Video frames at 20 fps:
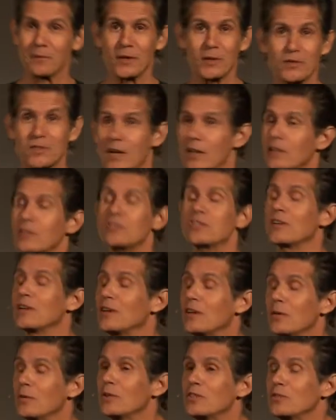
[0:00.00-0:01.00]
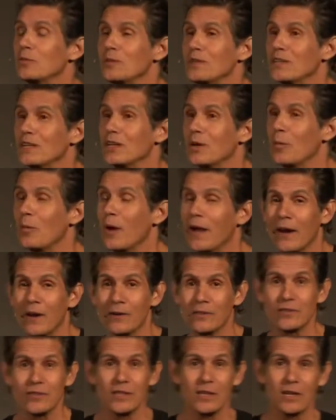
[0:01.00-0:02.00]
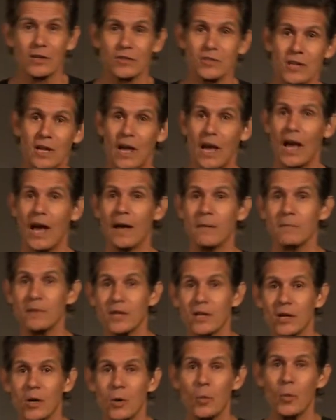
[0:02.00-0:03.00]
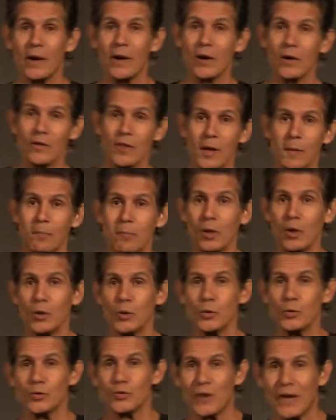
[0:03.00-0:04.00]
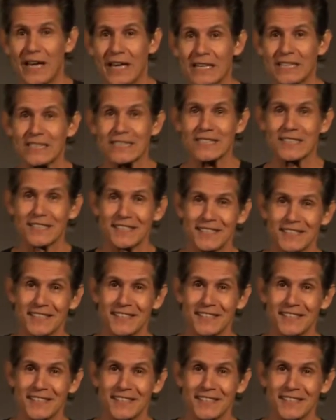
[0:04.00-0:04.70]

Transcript: goes, Alyssa, which one are you gonna wear? And she goes, I'm gonna wear the blue dress.